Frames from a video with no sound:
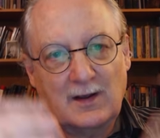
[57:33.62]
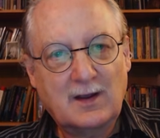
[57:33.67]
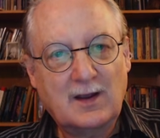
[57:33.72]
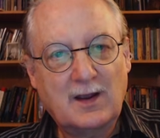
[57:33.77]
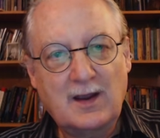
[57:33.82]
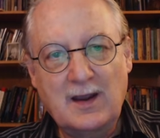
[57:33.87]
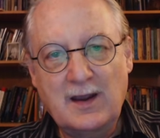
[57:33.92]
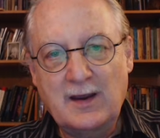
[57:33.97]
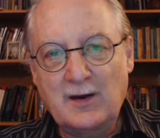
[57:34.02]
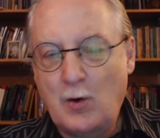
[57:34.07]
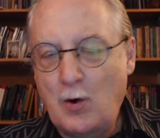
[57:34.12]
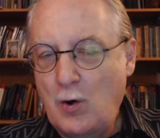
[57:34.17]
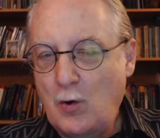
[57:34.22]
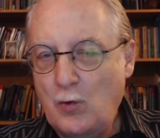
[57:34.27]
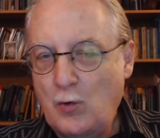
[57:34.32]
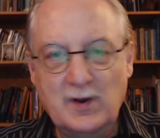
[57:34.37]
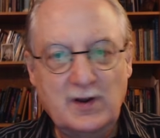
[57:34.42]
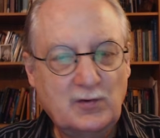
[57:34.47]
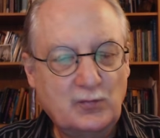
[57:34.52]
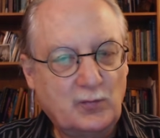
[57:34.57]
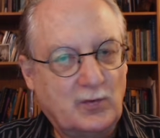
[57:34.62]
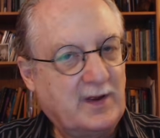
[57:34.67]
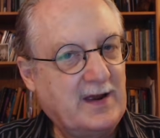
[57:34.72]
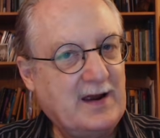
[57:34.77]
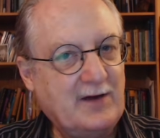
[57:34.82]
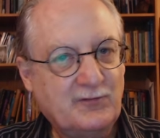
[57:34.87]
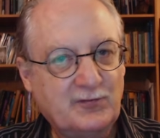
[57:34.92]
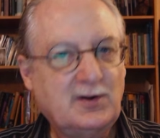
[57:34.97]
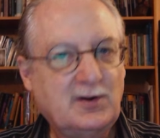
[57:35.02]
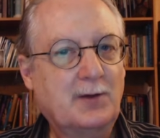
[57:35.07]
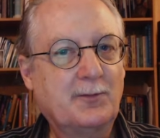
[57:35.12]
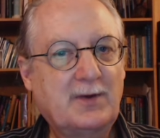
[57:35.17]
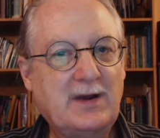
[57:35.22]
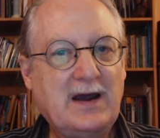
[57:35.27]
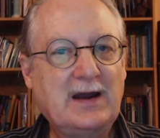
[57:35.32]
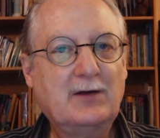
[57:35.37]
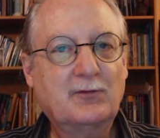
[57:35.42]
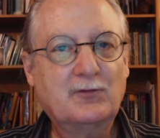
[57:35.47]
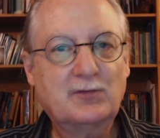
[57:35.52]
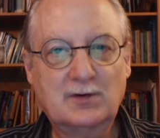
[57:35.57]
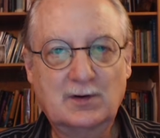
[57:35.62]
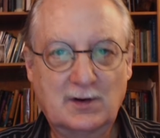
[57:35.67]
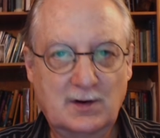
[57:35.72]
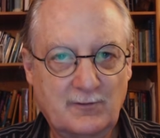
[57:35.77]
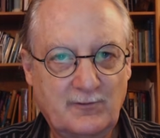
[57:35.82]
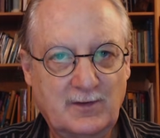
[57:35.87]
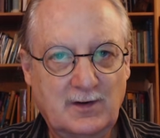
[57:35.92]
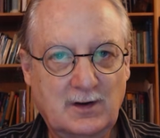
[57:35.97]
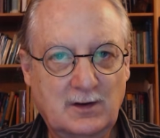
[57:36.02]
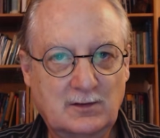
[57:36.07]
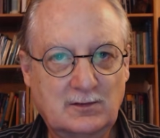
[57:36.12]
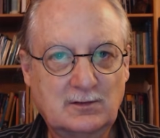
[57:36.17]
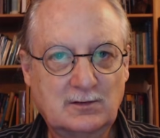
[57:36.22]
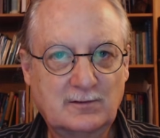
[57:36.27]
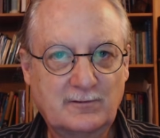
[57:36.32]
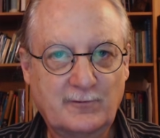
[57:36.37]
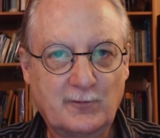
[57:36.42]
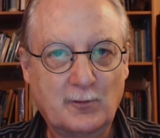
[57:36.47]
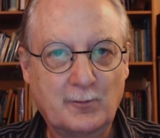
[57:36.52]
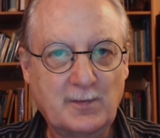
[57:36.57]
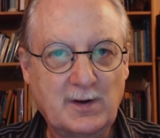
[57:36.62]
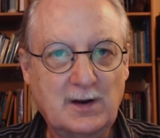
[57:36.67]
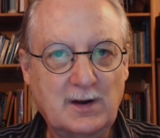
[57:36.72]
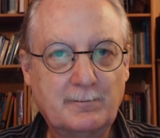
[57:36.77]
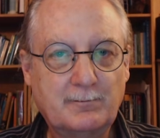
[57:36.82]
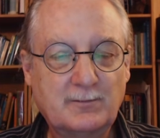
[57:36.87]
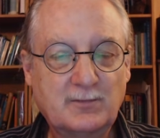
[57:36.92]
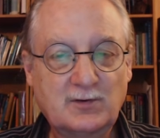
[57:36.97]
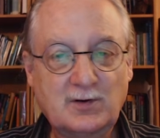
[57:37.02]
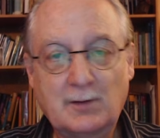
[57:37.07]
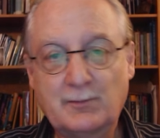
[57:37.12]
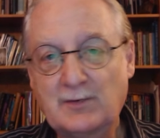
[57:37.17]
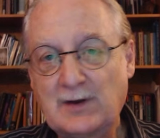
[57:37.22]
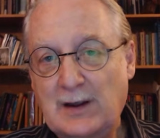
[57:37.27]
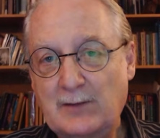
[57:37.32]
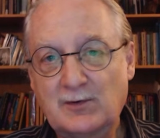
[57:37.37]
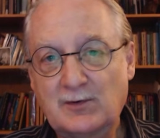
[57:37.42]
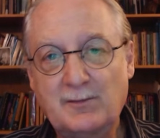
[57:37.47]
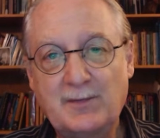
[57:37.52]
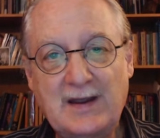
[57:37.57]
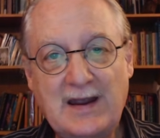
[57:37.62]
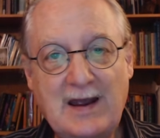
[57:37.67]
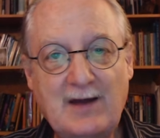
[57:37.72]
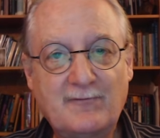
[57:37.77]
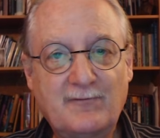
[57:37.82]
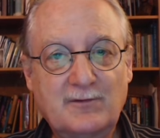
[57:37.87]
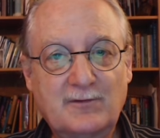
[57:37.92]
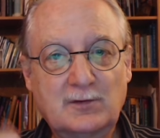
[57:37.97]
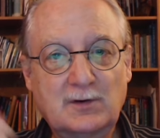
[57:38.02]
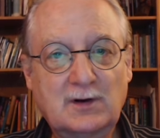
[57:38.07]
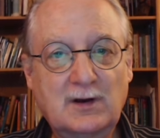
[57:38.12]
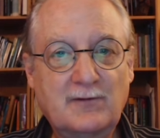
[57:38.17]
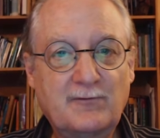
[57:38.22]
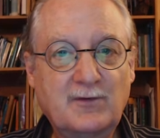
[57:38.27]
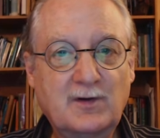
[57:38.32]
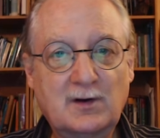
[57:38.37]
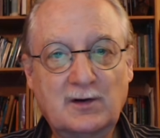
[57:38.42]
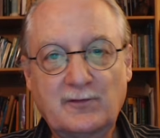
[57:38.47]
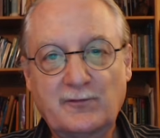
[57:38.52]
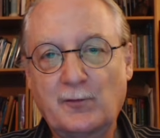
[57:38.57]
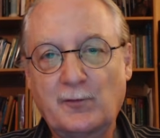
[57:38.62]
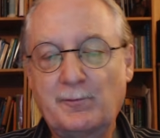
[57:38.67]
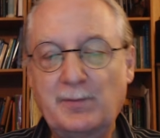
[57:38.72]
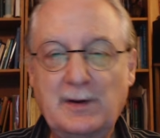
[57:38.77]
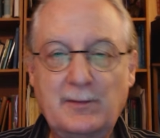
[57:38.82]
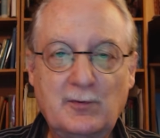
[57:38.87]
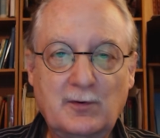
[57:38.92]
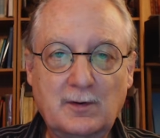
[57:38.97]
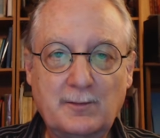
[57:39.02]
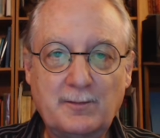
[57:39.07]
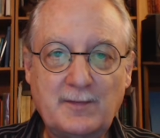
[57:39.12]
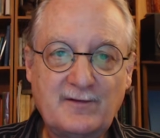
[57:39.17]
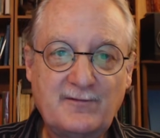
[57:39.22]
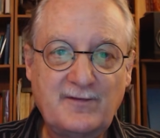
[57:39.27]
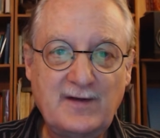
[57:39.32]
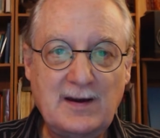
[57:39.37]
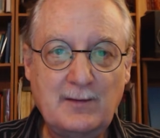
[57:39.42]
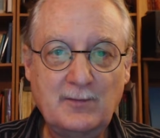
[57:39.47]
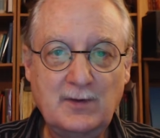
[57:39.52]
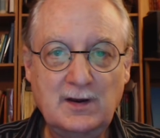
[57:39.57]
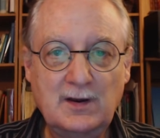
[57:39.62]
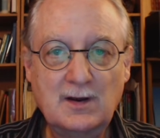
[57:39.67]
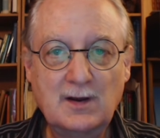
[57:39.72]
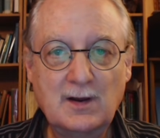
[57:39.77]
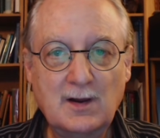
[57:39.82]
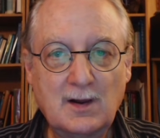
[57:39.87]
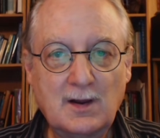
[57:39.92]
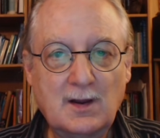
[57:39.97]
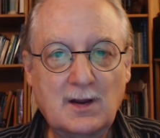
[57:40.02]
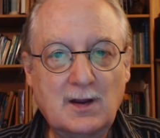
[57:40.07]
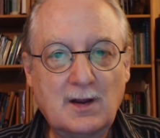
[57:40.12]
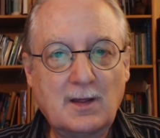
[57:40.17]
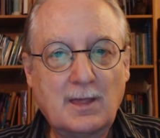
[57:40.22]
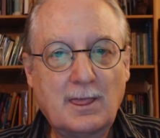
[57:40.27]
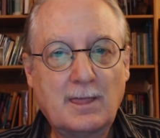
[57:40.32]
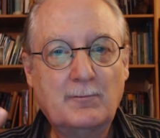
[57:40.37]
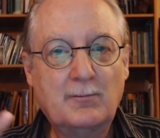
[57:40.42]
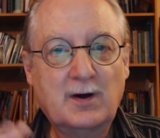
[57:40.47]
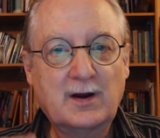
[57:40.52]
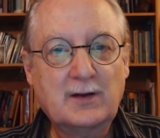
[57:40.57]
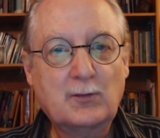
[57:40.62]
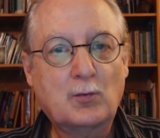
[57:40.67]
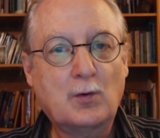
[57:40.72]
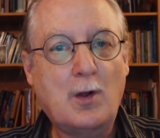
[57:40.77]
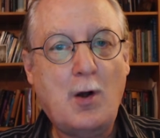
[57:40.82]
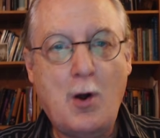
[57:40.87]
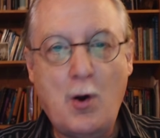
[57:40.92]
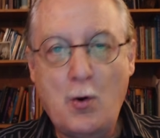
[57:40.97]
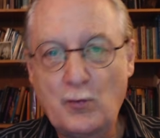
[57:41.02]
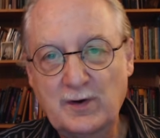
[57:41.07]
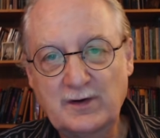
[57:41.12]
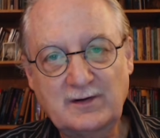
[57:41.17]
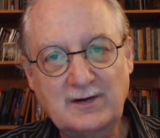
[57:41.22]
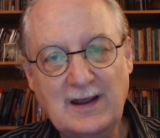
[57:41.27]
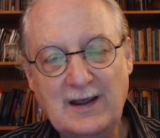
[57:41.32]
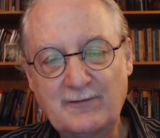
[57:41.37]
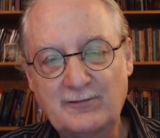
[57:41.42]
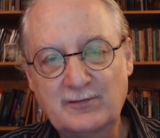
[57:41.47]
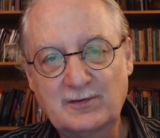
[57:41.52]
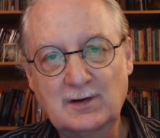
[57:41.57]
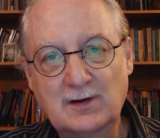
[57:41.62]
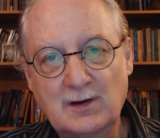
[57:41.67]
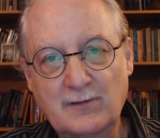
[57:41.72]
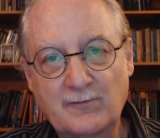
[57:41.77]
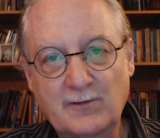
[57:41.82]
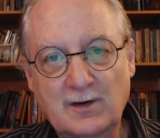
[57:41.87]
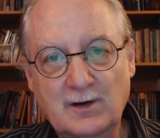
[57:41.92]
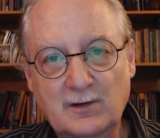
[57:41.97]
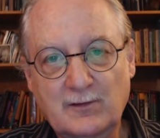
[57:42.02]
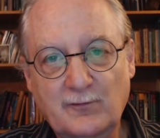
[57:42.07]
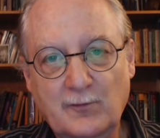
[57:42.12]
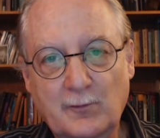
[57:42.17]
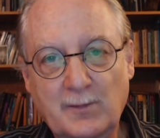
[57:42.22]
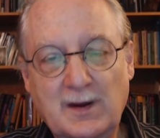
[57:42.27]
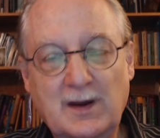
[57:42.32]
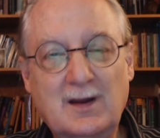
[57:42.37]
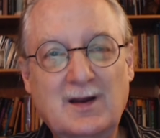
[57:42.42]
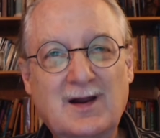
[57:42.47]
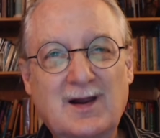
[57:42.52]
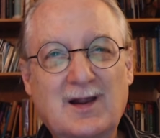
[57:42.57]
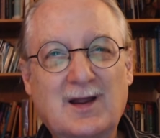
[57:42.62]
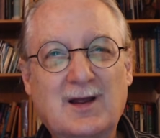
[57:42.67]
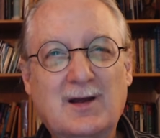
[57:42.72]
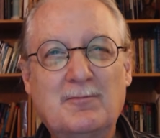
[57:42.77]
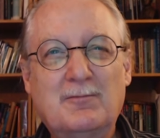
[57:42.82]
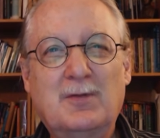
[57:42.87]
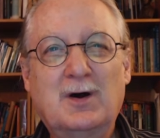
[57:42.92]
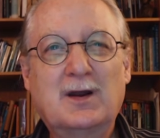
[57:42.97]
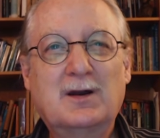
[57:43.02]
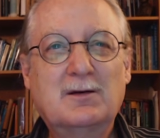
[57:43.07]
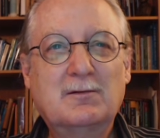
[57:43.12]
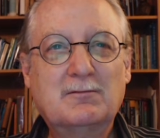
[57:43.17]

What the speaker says: it always will have some kind of significance for me. Sometimes it may have significance for people in my family, but it will always have significance for me. But